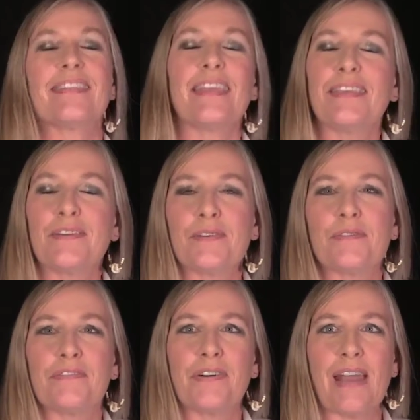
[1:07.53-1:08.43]
Thank
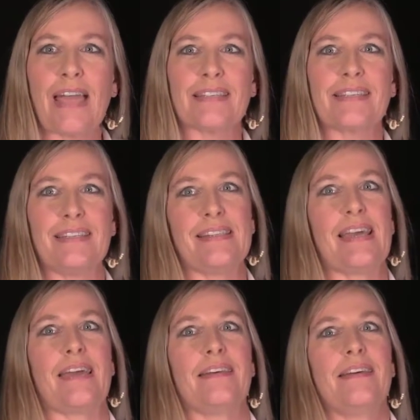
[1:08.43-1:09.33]
you for asking
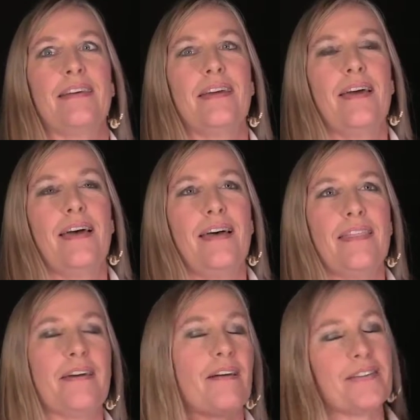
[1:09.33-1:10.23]
that.
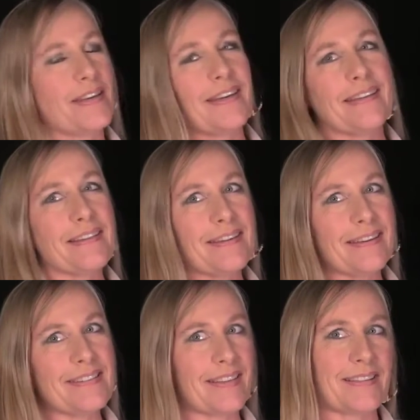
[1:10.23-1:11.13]
The
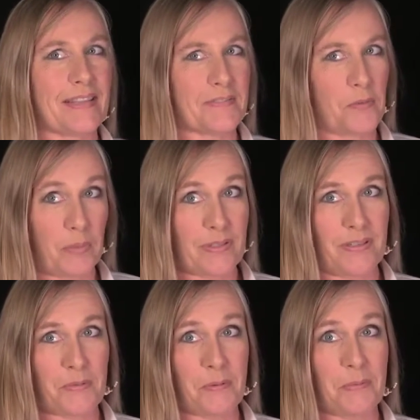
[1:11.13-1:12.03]
articulate, successful
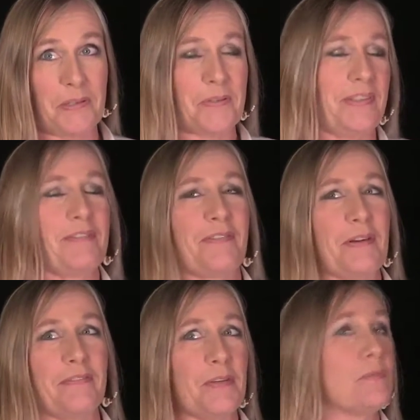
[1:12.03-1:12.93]
businesswoman you see in
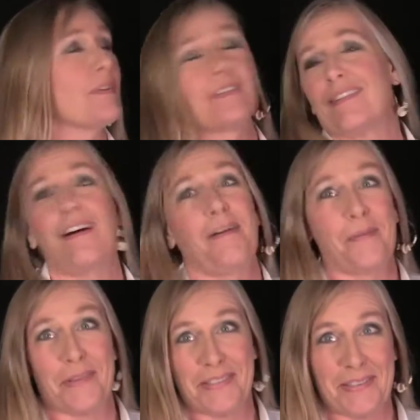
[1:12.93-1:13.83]
front of you was not
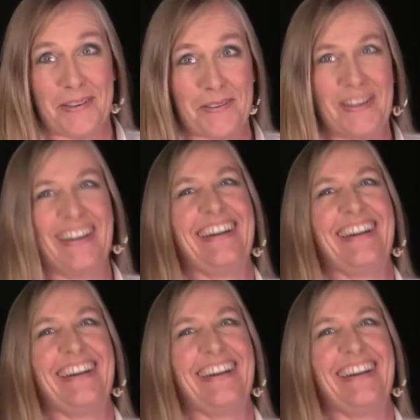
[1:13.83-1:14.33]
always so.